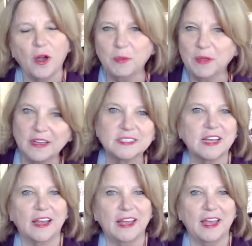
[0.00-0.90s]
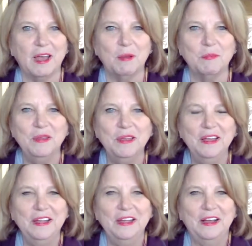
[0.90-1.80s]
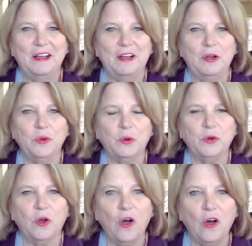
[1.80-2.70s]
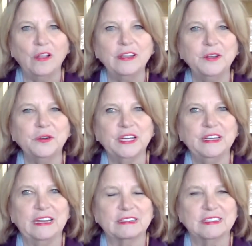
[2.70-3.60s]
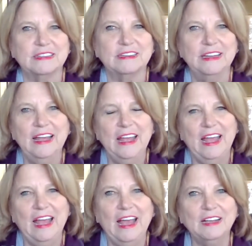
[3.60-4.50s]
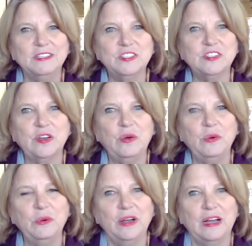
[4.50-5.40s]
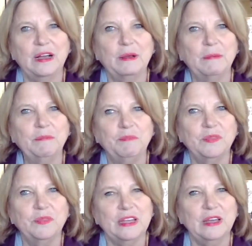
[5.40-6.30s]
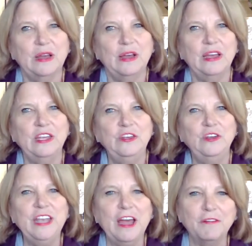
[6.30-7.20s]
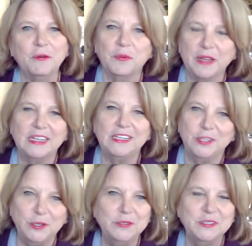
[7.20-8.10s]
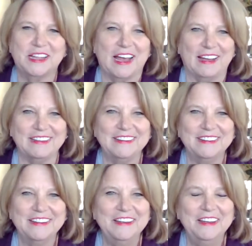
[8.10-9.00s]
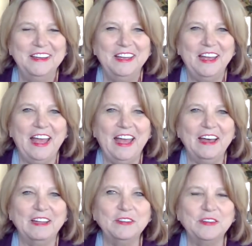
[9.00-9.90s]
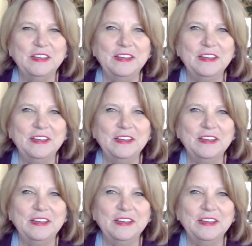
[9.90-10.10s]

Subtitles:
because I am, where we're all interconnected. And so you never really lose that. And,